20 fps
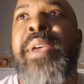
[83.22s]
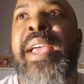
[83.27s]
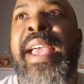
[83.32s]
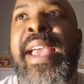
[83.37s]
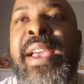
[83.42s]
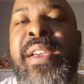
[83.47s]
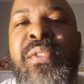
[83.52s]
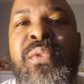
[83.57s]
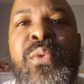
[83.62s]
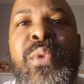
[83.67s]

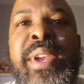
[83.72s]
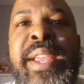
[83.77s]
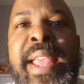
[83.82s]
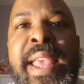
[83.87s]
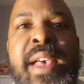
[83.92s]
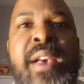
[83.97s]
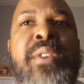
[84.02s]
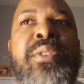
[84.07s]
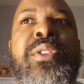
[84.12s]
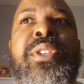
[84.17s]
Every
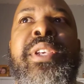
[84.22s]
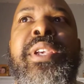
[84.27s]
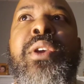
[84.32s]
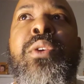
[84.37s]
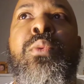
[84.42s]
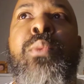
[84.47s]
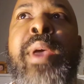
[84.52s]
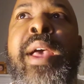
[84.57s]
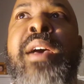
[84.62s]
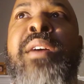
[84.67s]
county
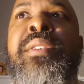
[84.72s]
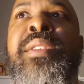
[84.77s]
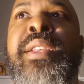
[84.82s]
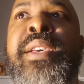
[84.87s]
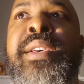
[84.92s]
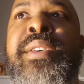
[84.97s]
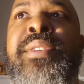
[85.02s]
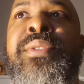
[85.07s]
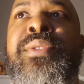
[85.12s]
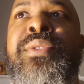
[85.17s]
around
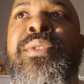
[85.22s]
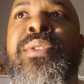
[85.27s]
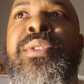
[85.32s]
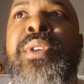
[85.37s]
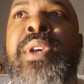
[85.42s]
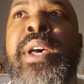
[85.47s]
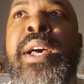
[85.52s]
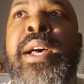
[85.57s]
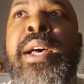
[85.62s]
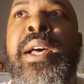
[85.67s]
us
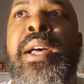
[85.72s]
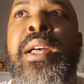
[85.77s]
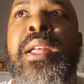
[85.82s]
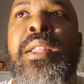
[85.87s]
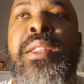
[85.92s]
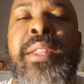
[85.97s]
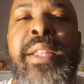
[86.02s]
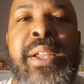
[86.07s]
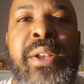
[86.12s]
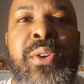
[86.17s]

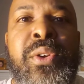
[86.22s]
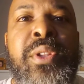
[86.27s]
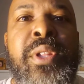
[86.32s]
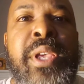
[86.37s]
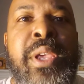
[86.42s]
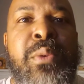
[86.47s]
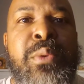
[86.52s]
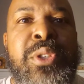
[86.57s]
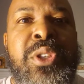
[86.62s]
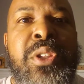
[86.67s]

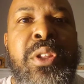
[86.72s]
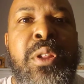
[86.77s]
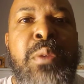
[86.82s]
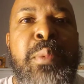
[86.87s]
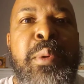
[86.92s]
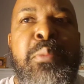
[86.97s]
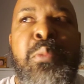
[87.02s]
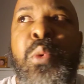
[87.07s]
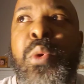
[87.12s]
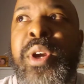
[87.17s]
literally was a little
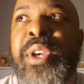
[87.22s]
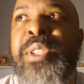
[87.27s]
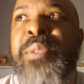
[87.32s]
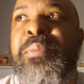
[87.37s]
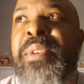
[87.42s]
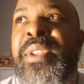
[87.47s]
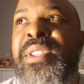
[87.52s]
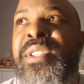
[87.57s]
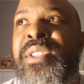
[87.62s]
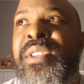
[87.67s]
bit more
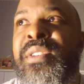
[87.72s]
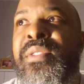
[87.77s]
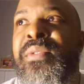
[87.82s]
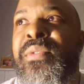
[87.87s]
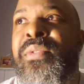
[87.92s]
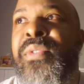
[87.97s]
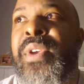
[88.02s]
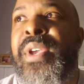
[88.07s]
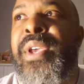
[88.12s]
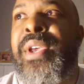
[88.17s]

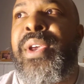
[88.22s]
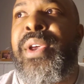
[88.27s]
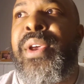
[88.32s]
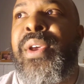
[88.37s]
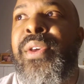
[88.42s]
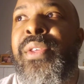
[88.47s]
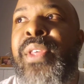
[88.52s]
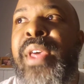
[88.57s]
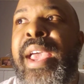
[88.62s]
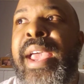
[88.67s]
expensive
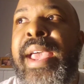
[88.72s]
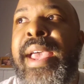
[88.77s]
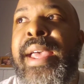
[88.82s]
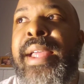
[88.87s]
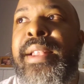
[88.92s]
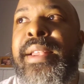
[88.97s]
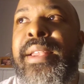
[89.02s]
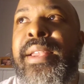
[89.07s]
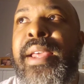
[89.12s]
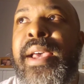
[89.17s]

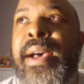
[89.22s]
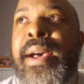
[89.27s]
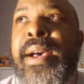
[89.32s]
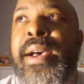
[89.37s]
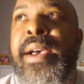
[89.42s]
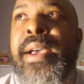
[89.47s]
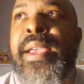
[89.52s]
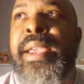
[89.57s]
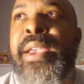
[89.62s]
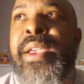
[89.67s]
than
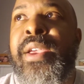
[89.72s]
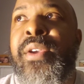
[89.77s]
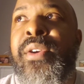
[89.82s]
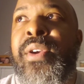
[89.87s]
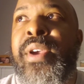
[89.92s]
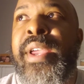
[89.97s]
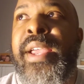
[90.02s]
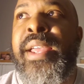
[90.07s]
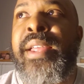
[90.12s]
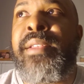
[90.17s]

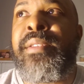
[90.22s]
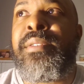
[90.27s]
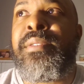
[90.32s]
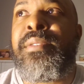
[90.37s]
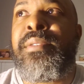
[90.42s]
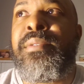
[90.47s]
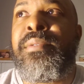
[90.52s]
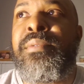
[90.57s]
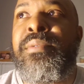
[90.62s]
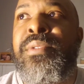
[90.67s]
here
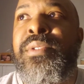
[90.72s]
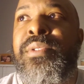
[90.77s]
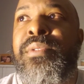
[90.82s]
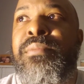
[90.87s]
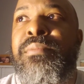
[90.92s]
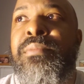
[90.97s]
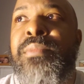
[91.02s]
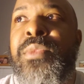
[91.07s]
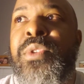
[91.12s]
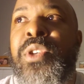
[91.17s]
in
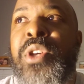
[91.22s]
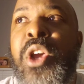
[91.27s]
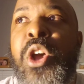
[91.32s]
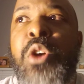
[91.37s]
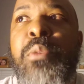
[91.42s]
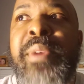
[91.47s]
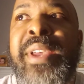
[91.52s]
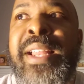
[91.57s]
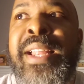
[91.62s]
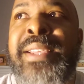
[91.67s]

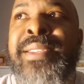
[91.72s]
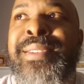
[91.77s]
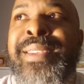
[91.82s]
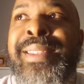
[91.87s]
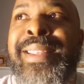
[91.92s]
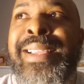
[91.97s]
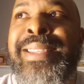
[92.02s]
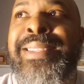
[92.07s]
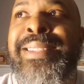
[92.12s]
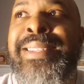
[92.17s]
Tacoma. And I
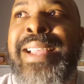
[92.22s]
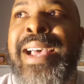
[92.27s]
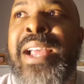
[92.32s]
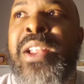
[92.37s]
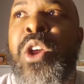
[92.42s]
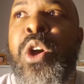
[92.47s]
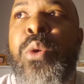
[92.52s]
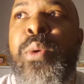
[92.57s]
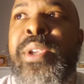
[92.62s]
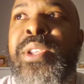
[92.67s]
said that's not
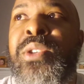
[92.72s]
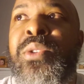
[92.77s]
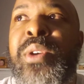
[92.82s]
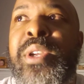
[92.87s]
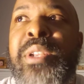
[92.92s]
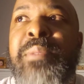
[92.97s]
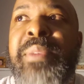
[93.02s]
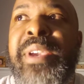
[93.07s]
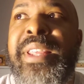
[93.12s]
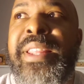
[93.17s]
always
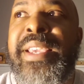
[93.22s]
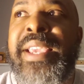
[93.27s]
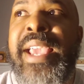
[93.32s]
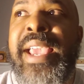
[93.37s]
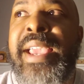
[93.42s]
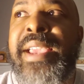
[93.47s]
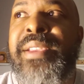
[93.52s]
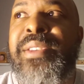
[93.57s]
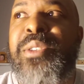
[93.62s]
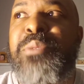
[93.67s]
going to be the
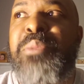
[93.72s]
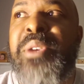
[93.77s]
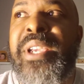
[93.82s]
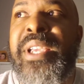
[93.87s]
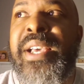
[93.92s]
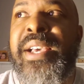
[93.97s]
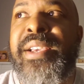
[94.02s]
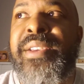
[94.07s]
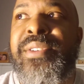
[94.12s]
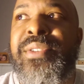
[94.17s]
case
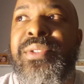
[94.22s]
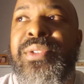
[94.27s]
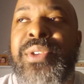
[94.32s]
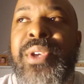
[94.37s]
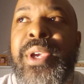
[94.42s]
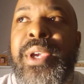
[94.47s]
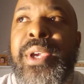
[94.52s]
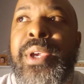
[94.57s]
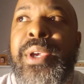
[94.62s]
because,